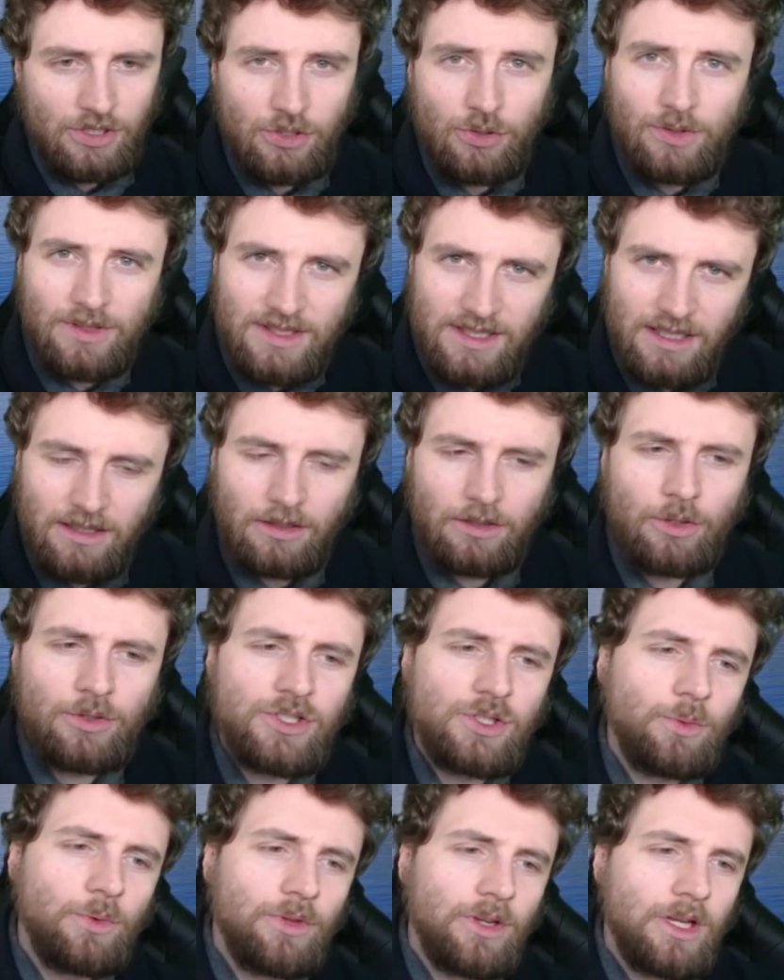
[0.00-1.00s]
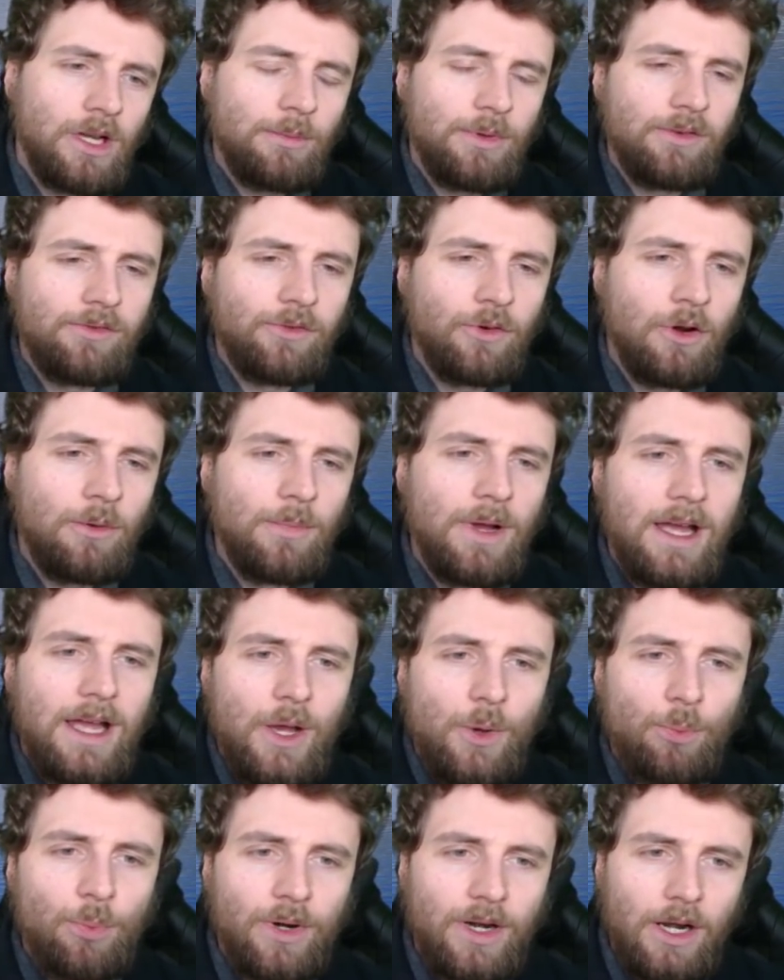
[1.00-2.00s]
You can see the logic where they're coming from,
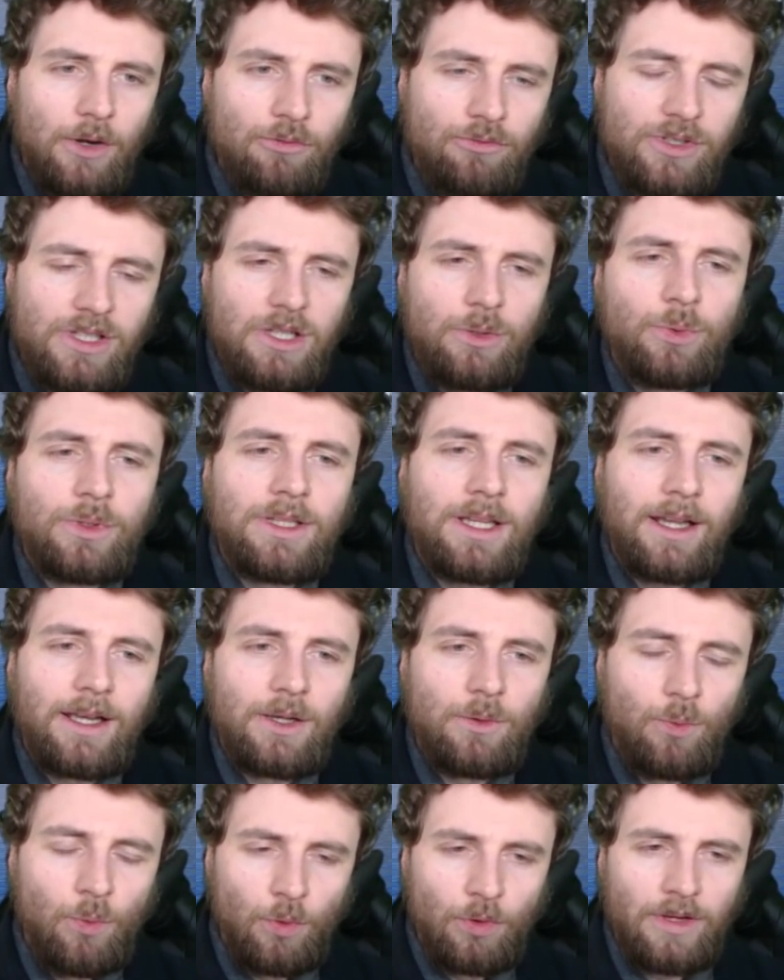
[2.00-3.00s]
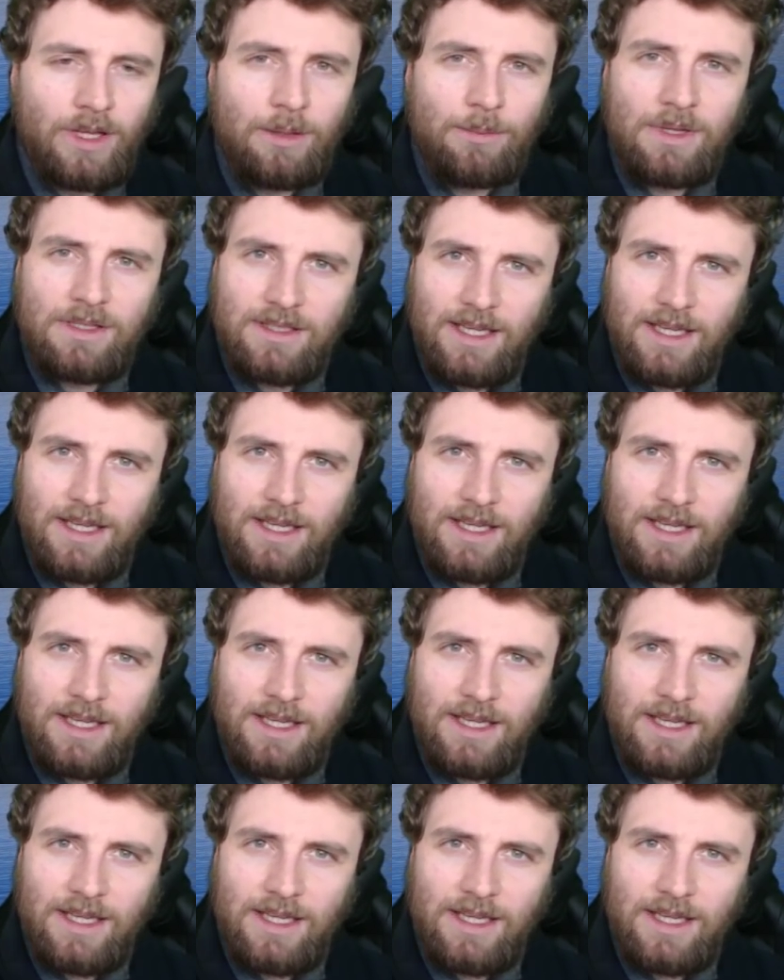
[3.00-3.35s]
but I really would like Wargaming